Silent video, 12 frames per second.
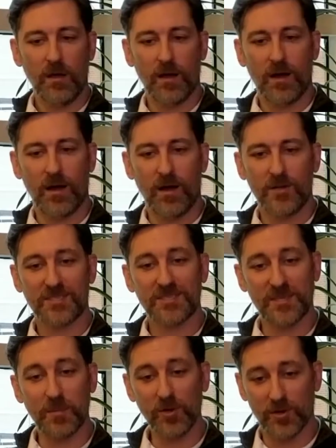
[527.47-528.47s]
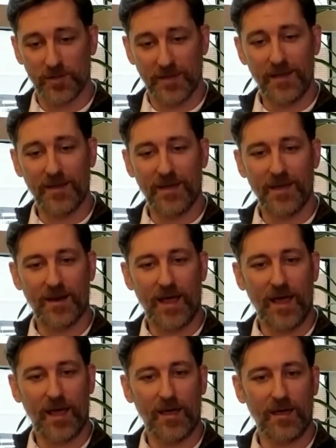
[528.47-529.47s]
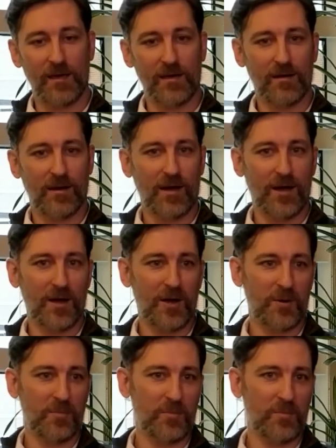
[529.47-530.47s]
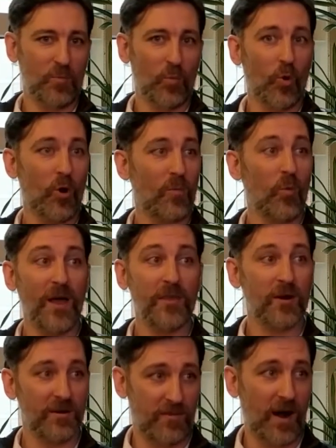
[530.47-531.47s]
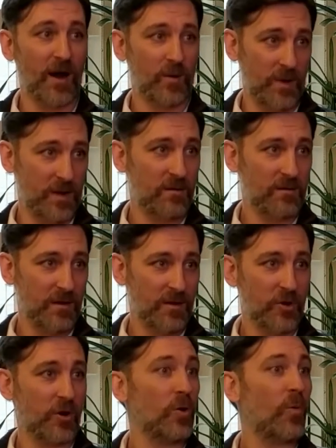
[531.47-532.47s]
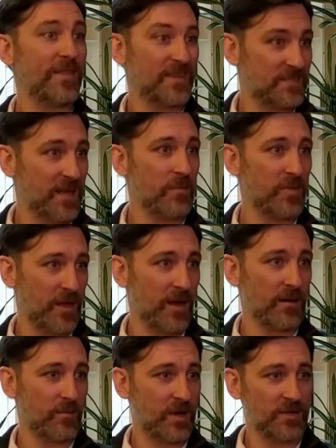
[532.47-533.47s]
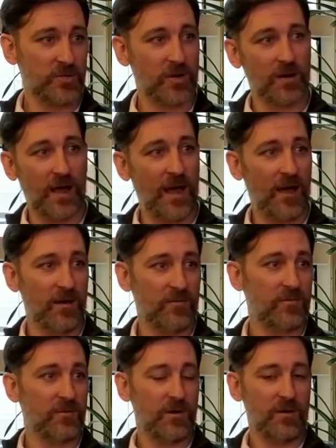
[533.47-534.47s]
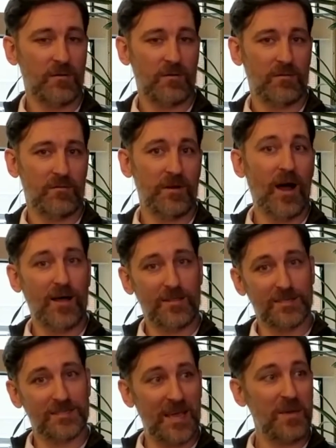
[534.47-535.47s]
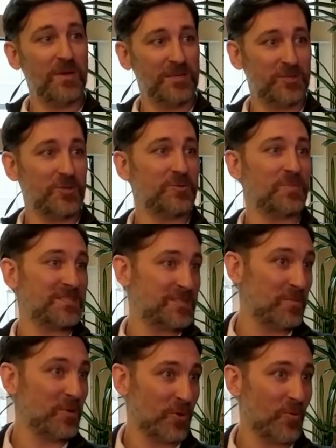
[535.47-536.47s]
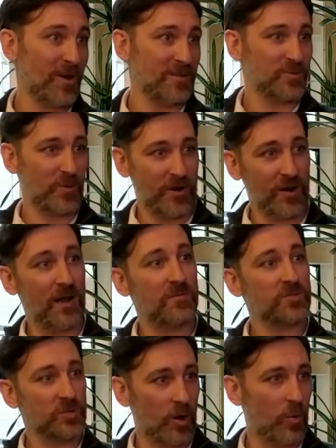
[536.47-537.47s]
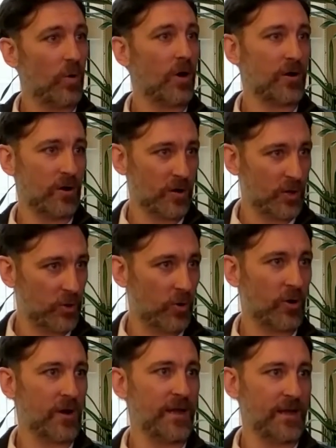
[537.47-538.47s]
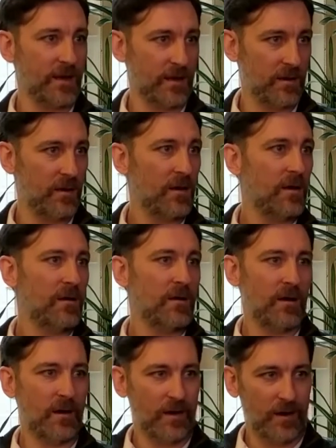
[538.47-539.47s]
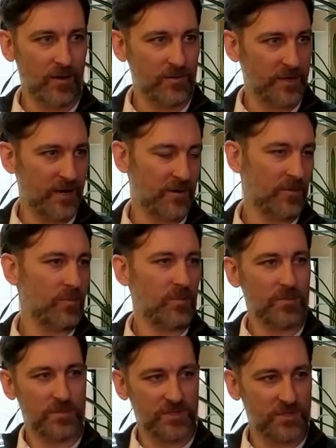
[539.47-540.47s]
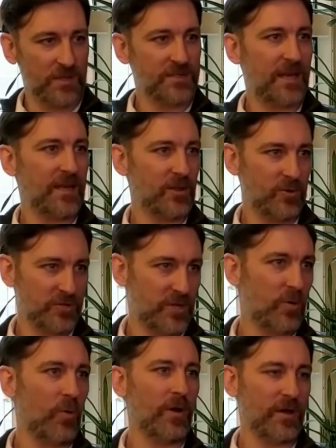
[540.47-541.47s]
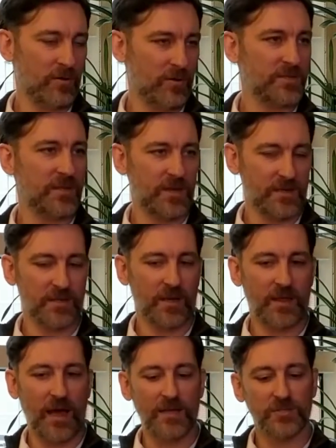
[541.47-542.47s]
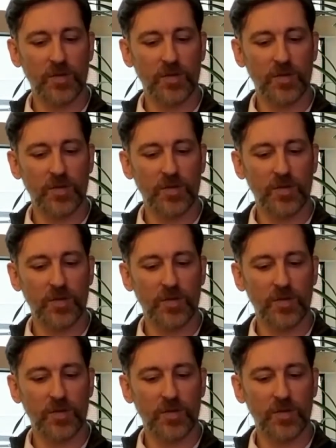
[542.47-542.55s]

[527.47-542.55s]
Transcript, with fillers: Uh, similarly, in a um, warm weather environment, you're going to want the same thing because you're going to have not the same issues, but similar ones, where mm -hmm. you're going to mm-hmm. have salt water, chlorine, uh, you know, suntan lotion, oils, and things like that.